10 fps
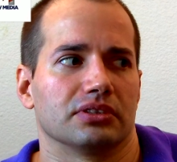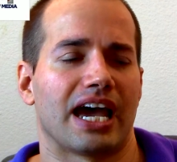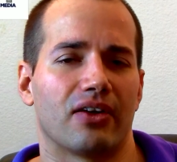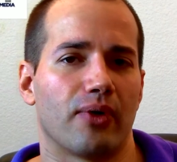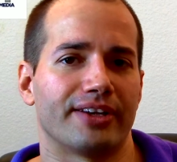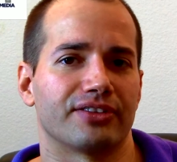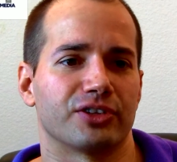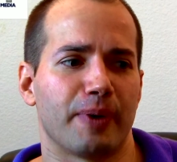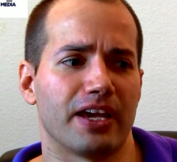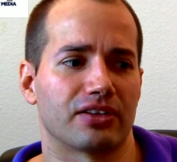Kind of waste of
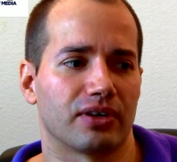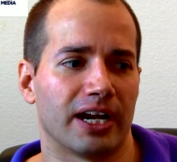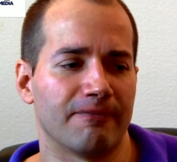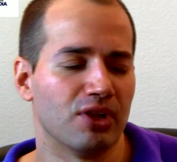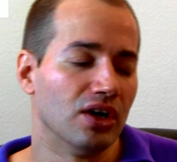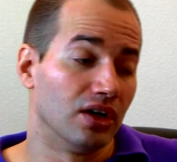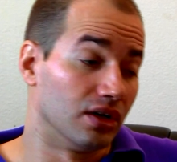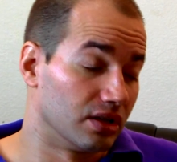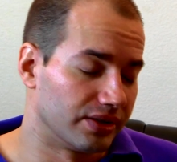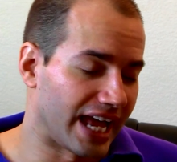space, right?
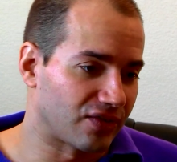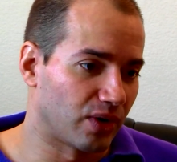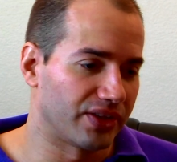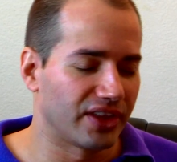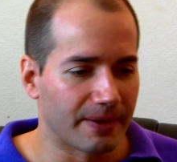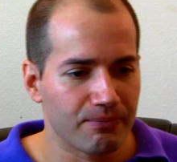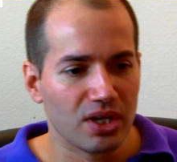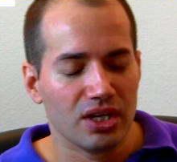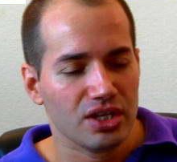That's one thing.